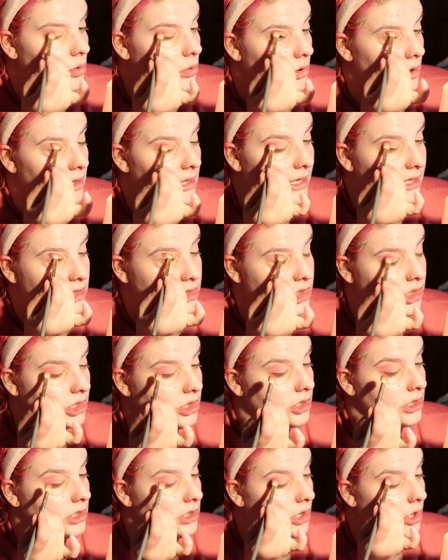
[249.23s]
where like she
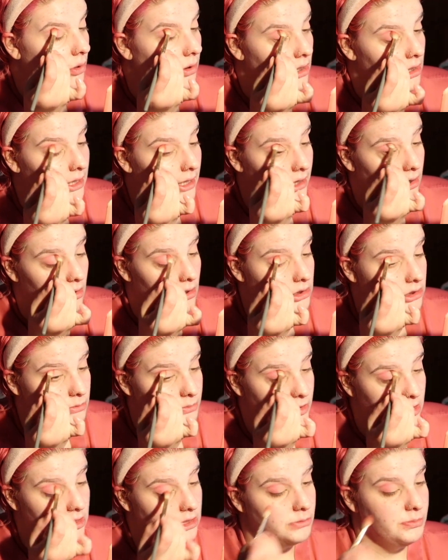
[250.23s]
couldn't go into like
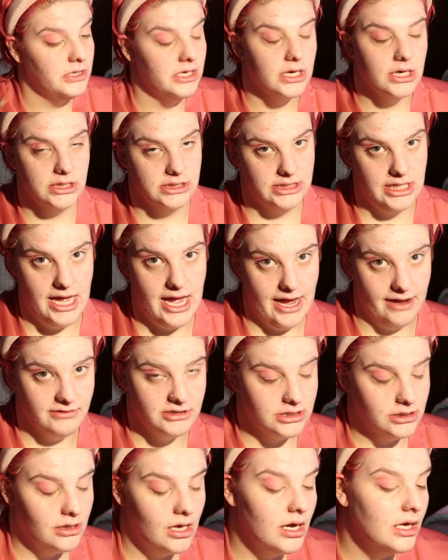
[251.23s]
Ulta Beauties because they
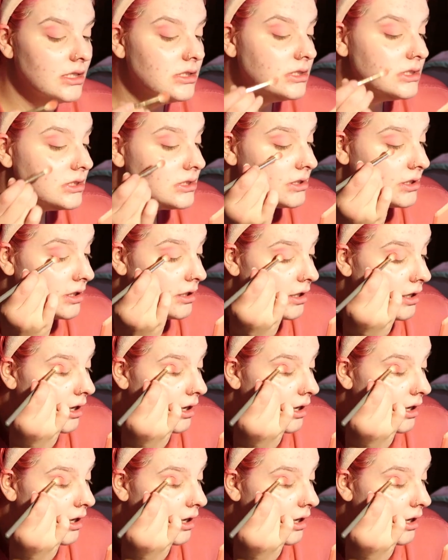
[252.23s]
have salons.